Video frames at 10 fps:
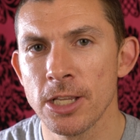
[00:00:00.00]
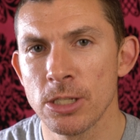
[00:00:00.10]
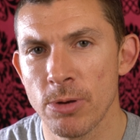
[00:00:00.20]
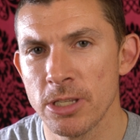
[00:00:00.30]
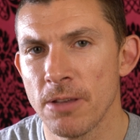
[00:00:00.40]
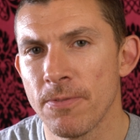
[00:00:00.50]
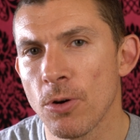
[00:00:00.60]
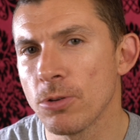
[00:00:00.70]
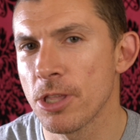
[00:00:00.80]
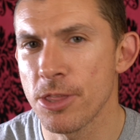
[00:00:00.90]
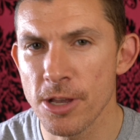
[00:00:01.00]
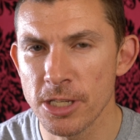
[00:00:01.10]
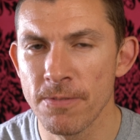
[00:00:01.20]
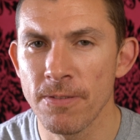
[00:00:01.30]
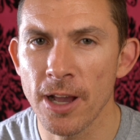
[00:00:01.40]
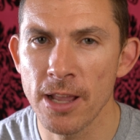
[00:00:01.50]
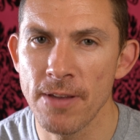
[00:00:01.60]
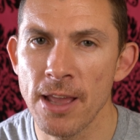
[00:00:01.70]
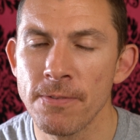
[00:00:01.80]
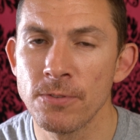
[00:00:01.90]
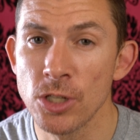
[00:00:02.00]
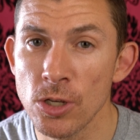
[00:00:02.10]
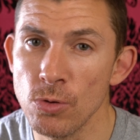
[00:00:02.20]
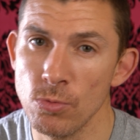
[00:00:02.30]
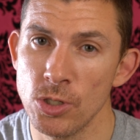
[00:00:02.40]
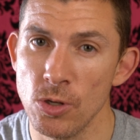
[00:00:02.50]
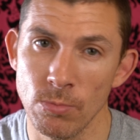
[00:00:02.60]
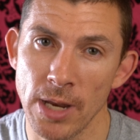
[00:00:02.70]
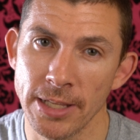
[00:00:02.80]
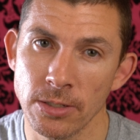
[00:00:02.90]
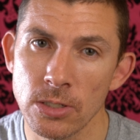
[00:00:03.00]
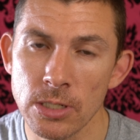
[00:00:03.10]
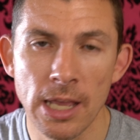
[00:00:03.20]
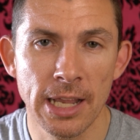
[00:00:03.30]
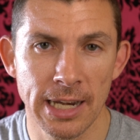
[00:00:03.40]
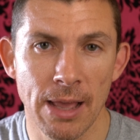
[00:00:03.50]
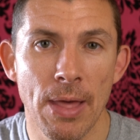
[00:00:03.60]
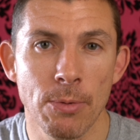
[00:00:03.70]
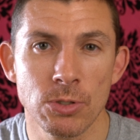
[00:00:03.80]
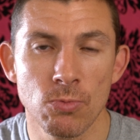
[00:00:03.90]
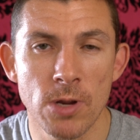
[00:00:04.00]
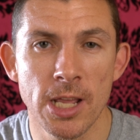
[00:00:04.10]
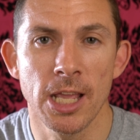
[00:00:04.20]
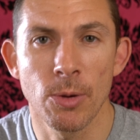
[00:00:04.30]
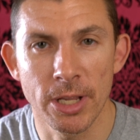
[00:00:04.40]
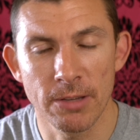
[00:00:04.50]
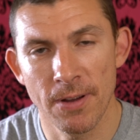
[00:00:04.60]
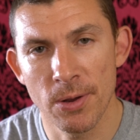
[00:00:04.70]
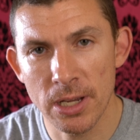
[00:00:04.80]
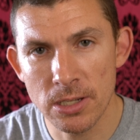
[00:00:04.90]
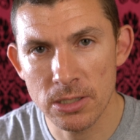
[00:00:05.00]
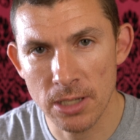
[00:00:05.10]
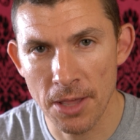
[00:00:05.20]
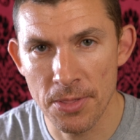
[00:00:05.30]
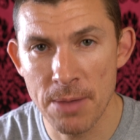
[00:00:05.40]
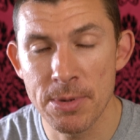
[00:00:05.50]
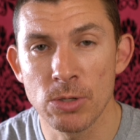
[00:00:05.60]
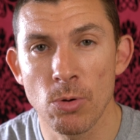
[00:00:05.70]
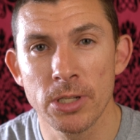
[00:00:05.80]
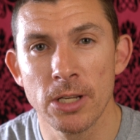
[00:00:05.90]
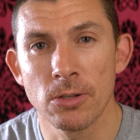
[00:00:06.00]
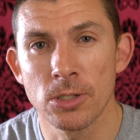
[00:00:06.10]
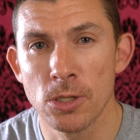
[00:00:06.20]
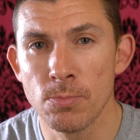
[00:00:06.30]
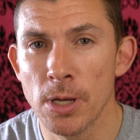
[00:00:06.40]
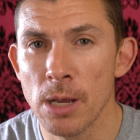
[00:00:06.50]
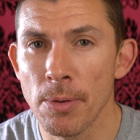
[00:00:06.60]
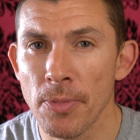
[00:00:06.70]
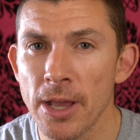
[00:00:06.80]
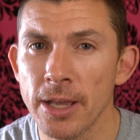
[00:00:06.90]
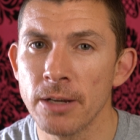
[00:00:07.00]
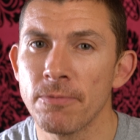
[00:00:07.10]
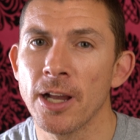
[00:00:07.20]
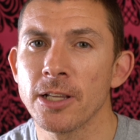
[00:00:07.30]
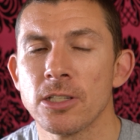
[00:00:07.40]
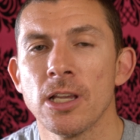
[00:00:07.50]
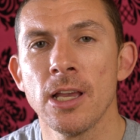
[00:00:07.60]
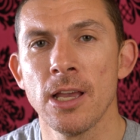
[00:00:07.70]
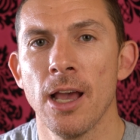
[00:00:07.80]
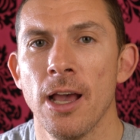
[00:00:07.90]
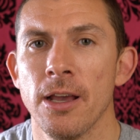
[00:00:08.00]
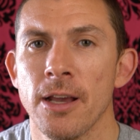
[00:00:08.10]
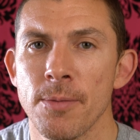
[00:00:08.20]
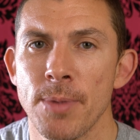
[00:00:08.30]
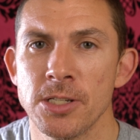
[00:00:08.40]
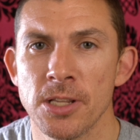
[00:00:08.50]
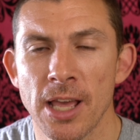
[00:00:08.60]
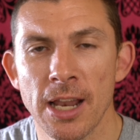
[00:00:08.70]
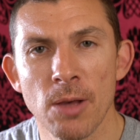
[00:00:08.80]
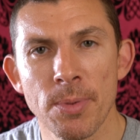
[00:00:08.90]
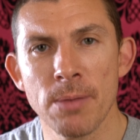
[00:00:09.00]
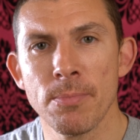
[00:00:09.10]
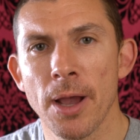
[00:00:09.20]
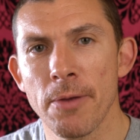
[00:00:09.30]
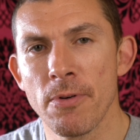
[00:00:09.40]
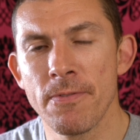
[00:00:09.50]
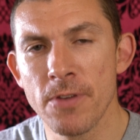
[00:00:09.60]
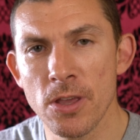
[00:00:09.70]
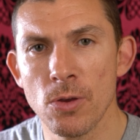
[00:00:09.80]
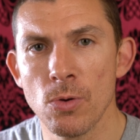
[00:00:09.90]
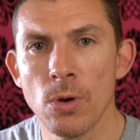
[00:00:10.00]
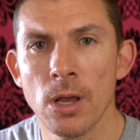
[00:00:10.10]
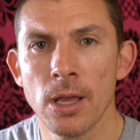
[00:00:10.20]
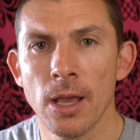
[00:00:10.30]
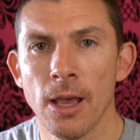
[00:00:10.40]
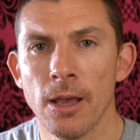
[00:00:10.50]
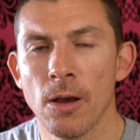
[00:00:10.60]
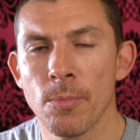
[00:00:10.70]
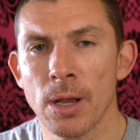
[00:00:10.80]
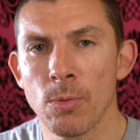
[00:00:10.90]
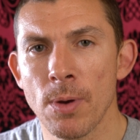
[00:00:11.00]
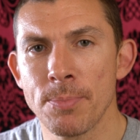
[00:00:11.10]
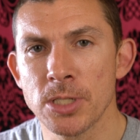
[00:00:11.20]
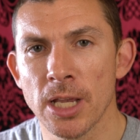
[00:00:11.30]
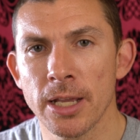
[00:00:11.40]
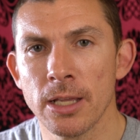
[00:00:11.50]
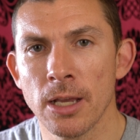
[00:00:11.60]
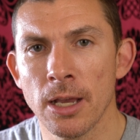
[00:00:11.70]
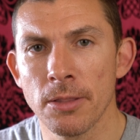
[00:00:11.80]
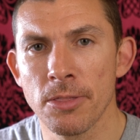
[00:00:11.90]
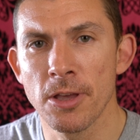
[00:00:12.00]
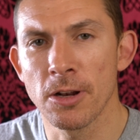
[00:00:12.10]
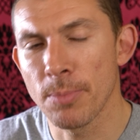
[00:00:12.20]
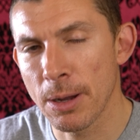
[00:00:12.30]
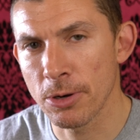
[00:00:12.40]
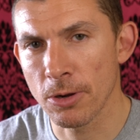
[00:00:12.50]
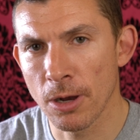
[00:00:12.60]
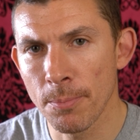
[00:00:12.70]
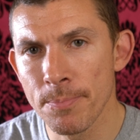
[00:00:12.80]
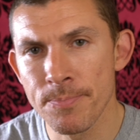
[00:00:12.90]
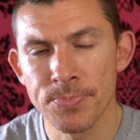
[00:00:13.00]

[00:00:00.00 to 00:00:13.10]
24-35 f2 zoom lens. Now, that was really quick to focus. The image quality looks superb on that. In fact, I mentioned that a little bit in my review on my website, turtlepower.com.